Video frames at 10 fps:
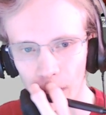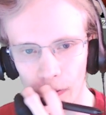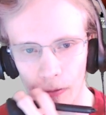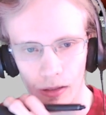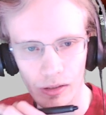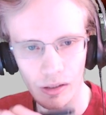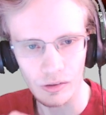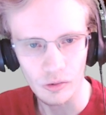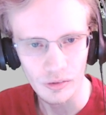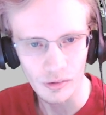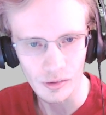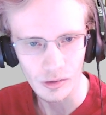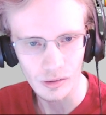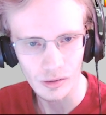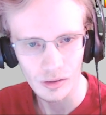I can't join
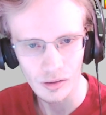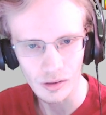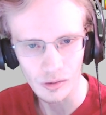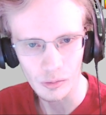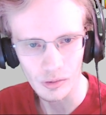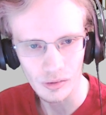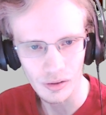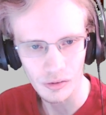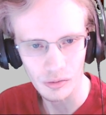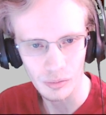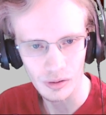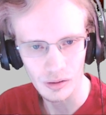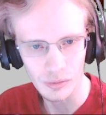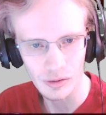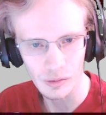today. They should be here
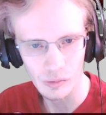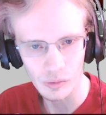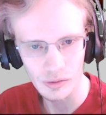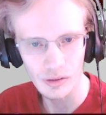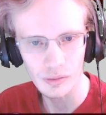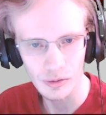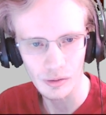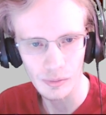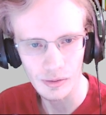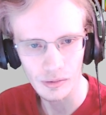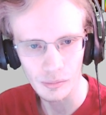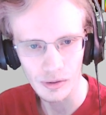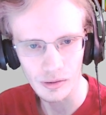Monday, Wednesday, but they might not be